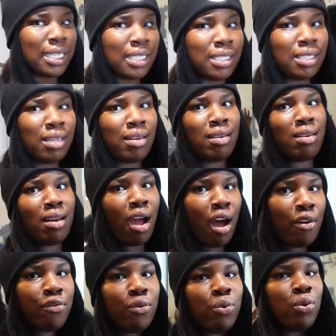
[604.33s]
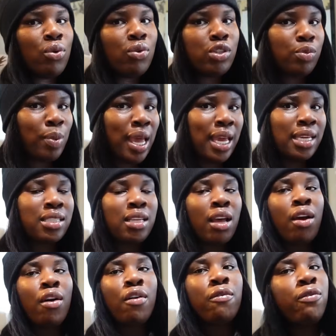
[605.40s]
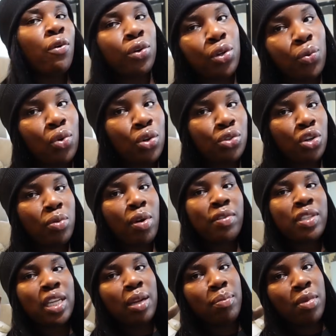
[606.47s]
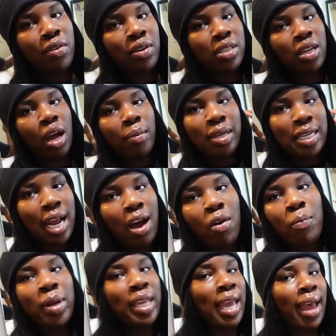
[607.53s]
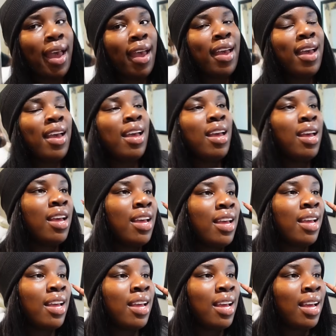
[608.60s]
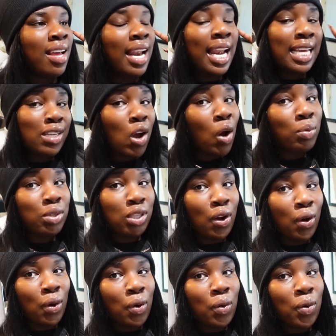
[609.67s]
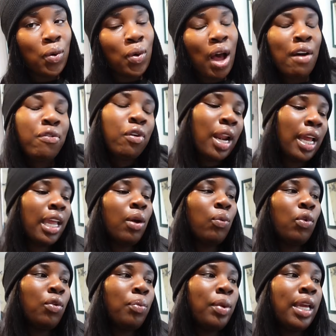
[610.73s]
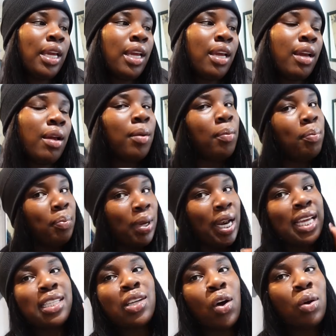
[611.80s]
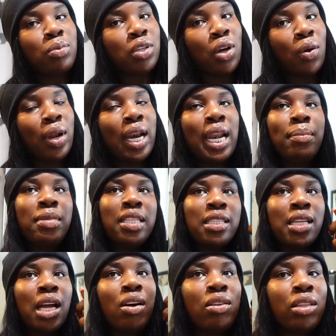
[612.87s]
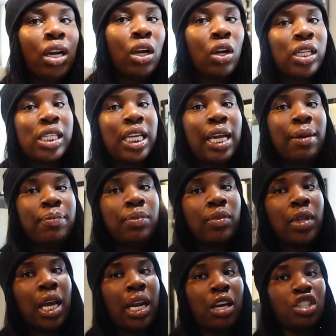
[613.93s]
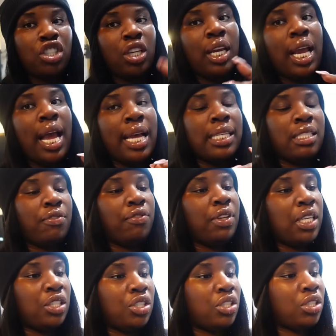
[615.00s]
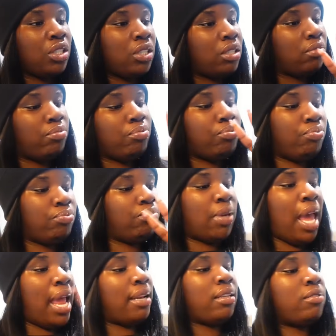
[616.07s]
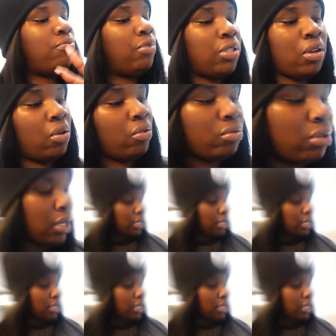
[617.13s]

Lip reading: this is enough wall space for the wardrobe. Obviously the mirror's coming down, but yeah, let's hope so. I feel like it will be, but let's hope so. Let me start on the closet and I'll show you guys the finished end result.